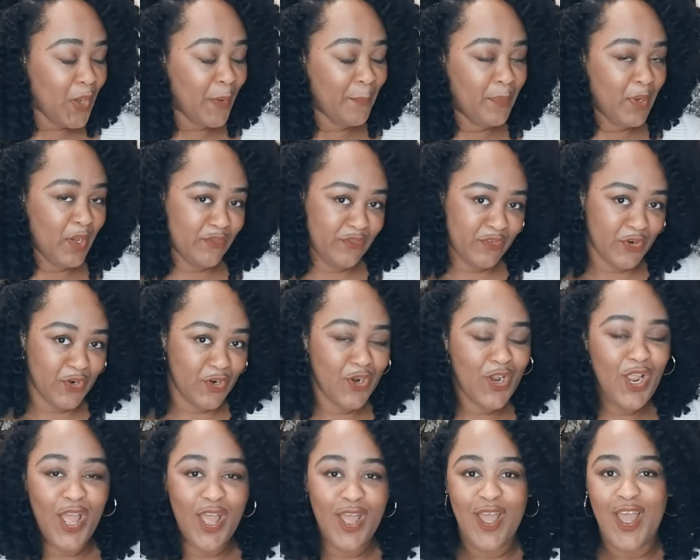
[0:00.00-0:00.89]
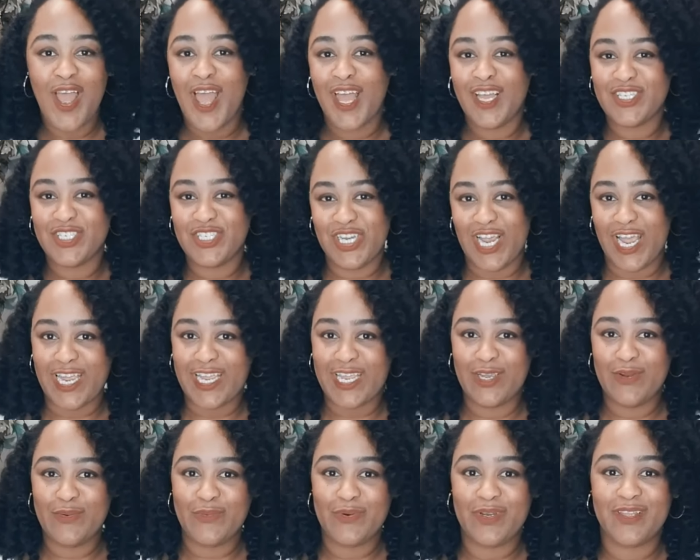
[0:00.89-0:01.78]
puffer
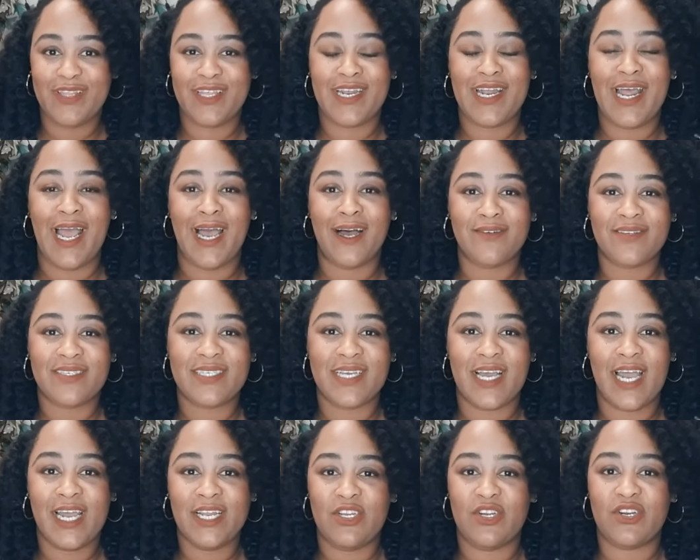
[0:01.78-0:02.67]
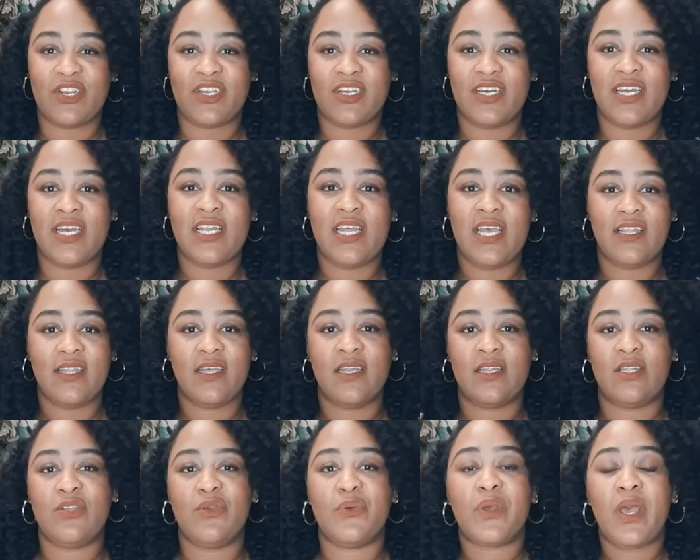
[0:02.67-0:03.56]
jacket with it outside, you're good, and
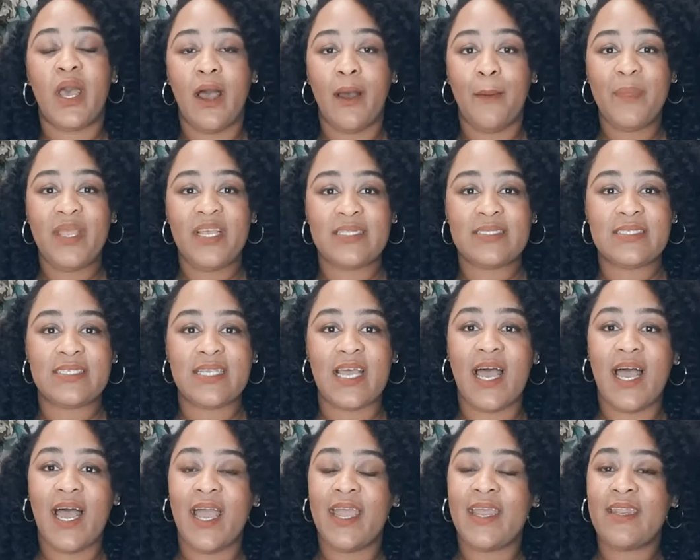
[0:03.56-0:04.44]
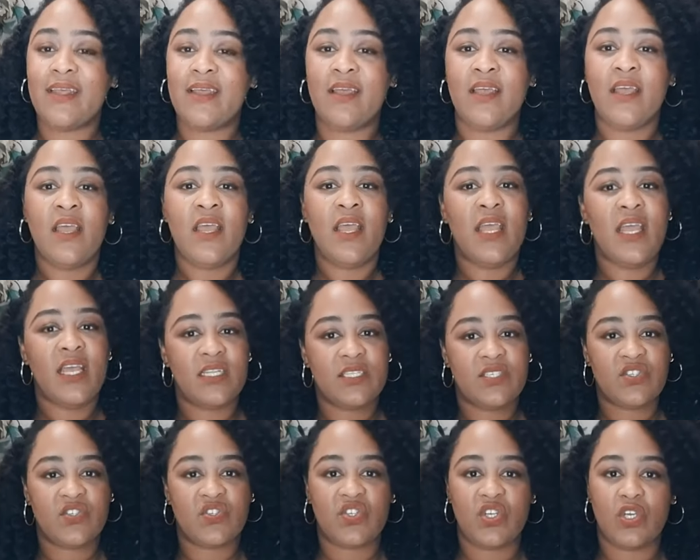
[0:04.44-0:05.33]
then you come inside, it
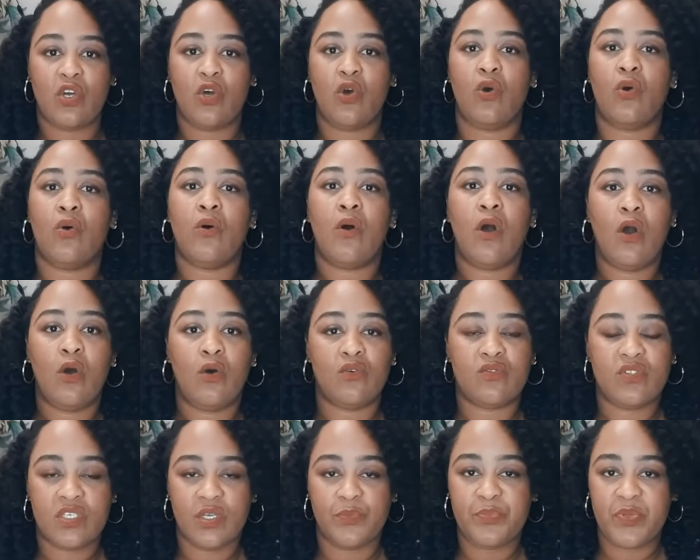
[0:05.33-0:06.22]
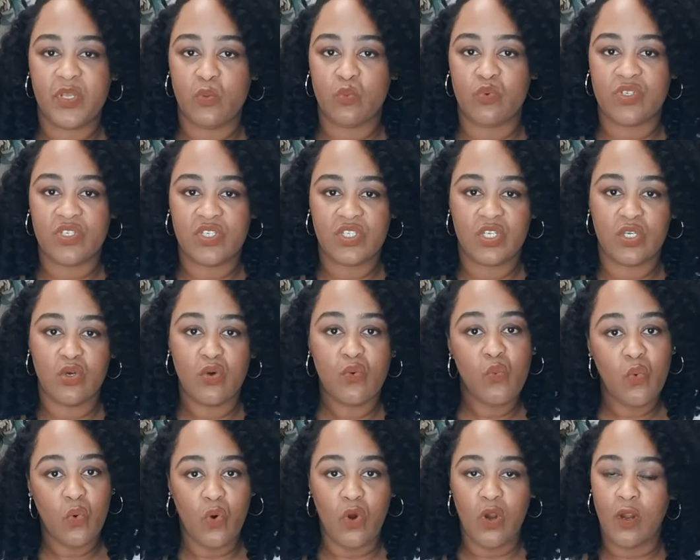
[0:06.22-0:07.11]
still holds up. It was still
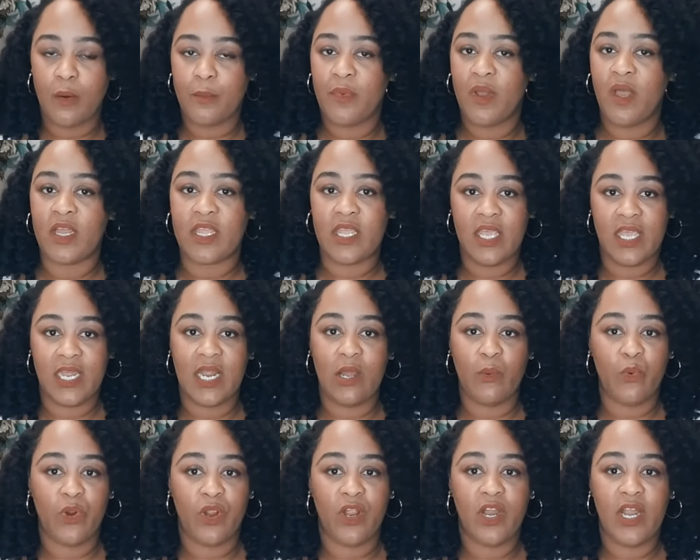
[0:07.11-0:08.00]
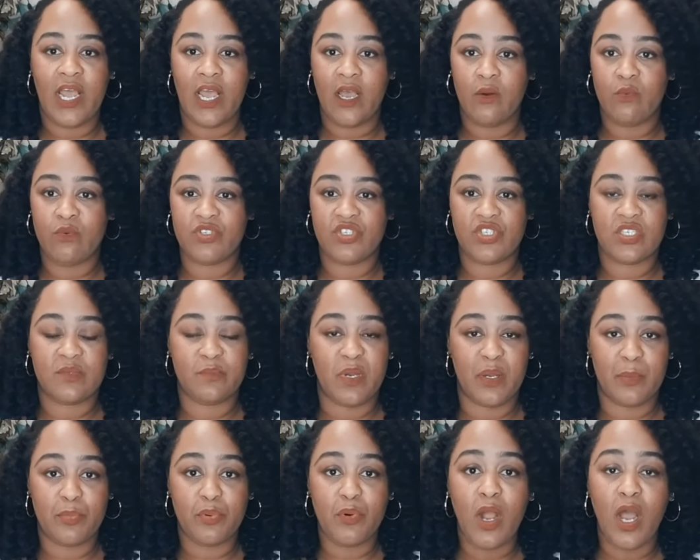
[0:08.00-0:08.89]
warm. Again, I wear it out with just my
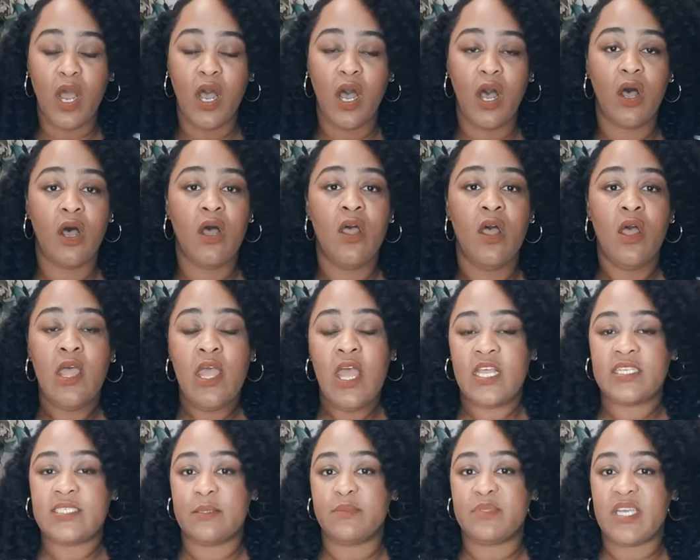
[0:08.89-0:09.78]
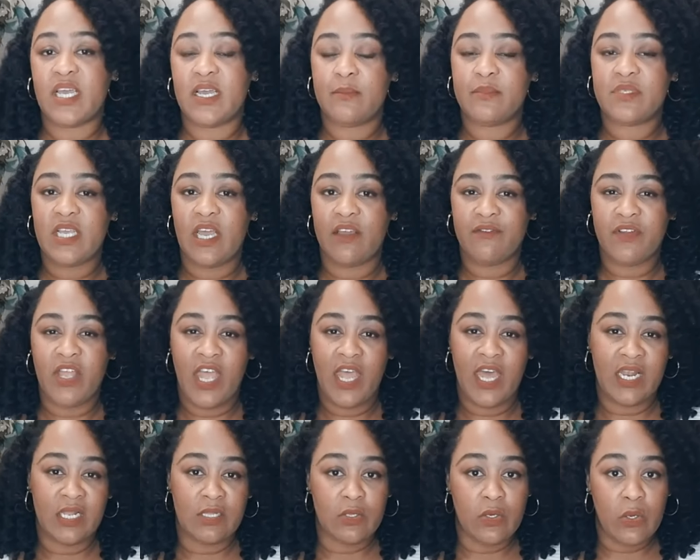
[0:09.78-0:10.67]
bra. Sometimes I've had
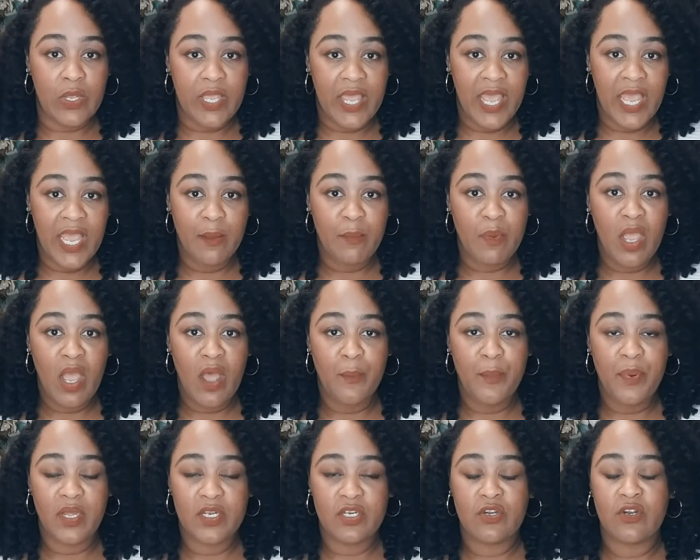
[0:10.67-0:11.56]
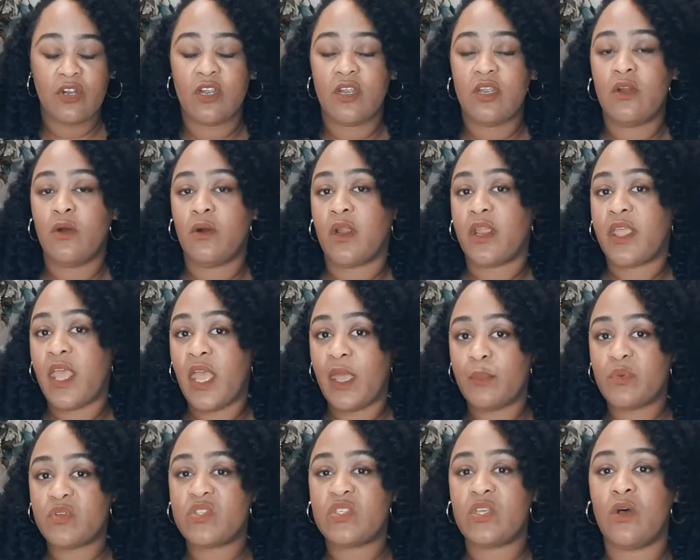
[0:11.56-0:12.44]
a little cami up under it or a
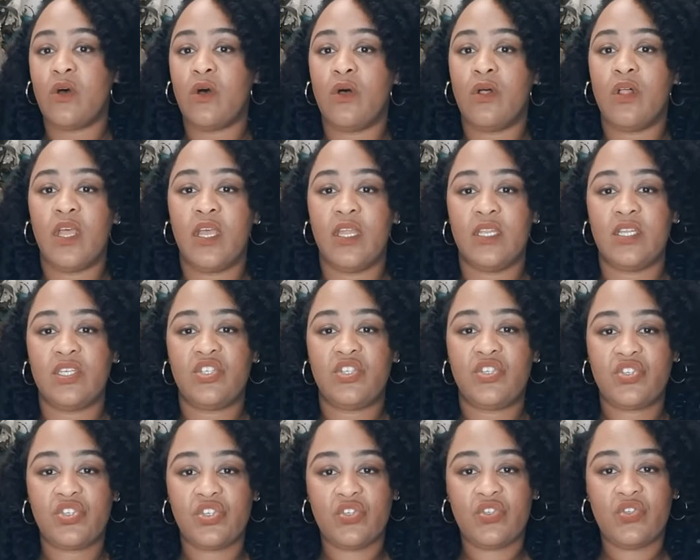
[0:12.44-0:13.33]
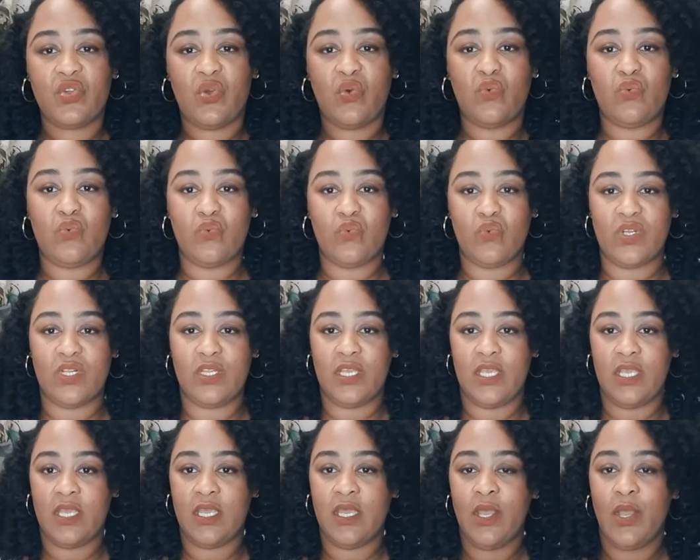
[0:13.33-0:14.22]
camisole, and it's just
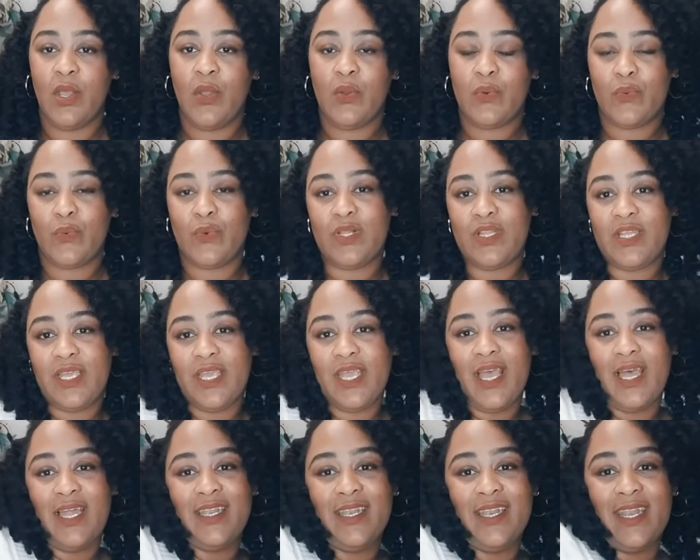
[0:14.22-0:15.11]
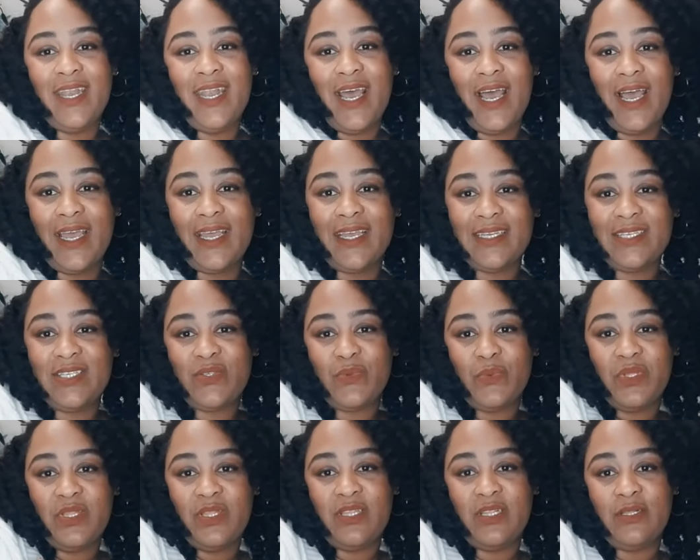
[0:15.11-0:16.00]
really, really nice
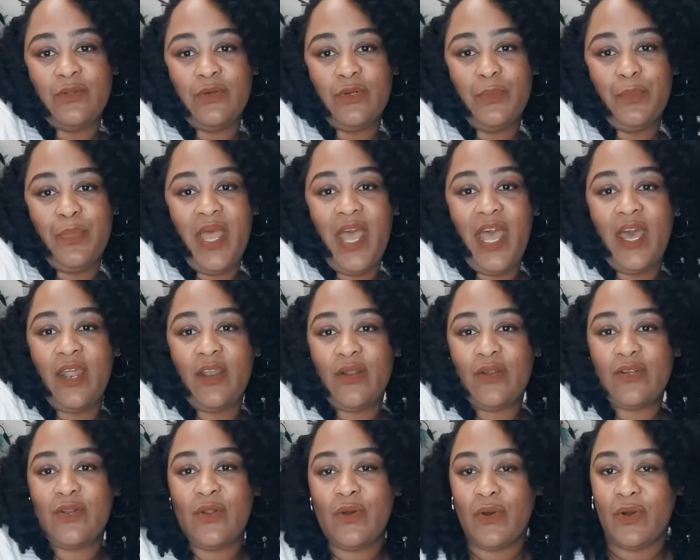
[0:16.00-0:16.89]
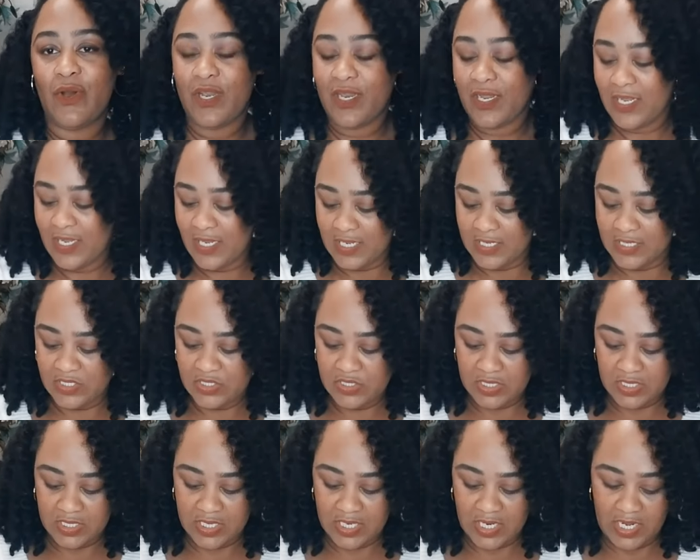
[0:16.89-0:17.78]
with the little pattern on it. And it's a
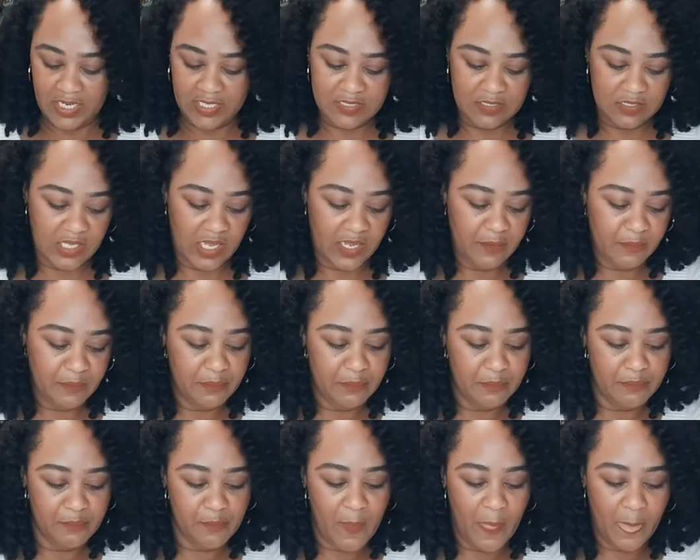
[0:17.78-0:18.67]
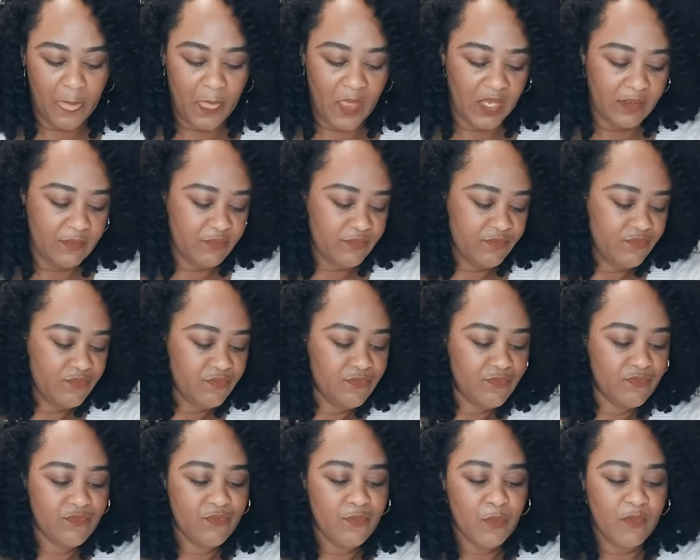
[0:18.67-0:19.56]
nice, like,
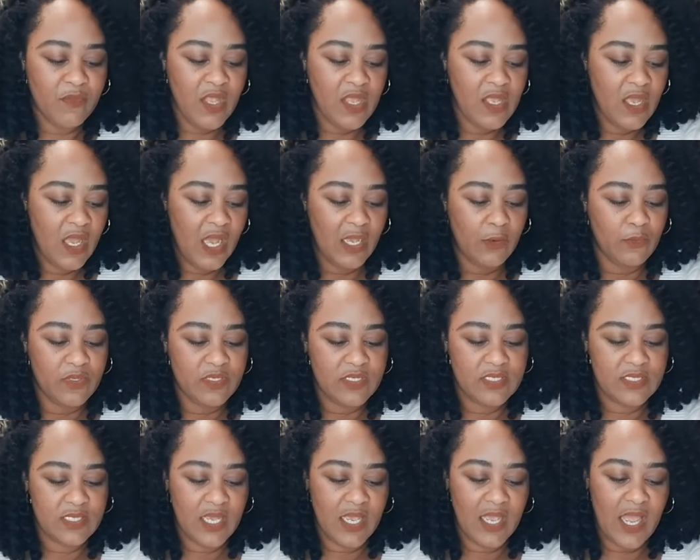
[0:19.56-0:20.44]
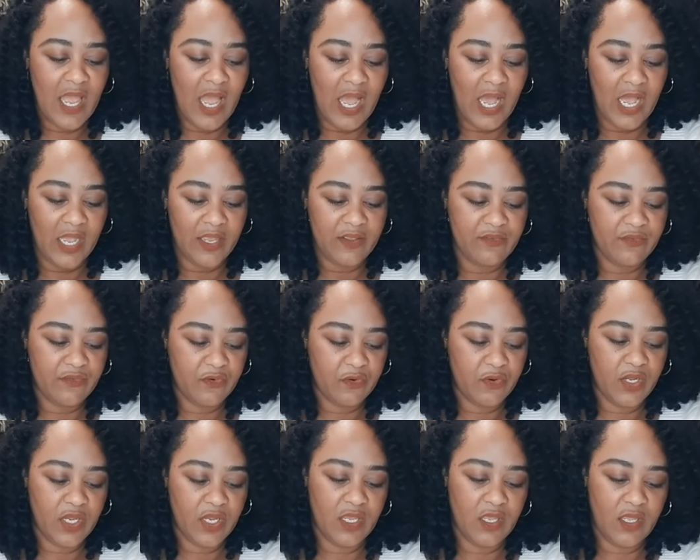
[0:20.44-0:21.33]
um, I would say
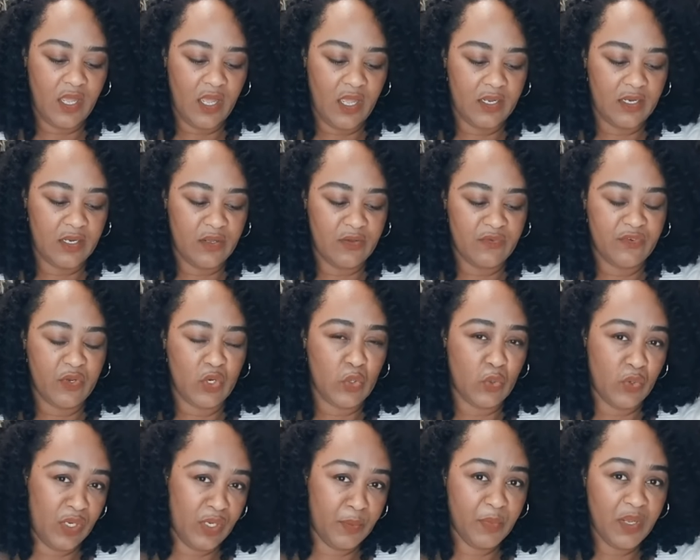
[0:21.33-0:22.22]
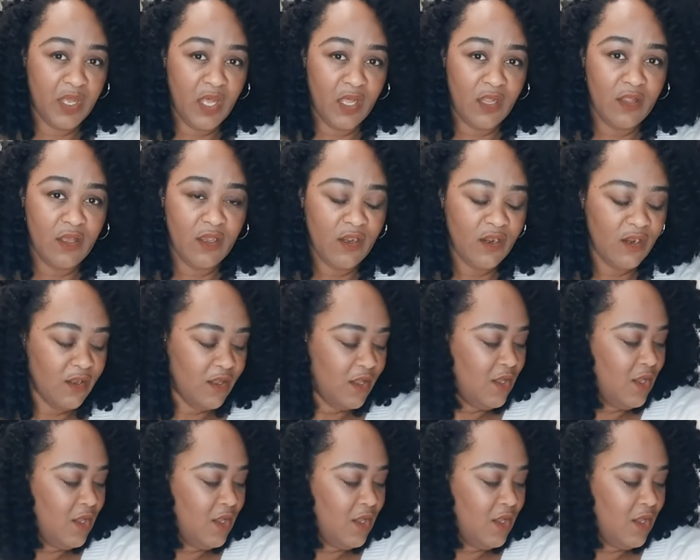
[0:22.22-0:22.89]
ivory kind of cream color.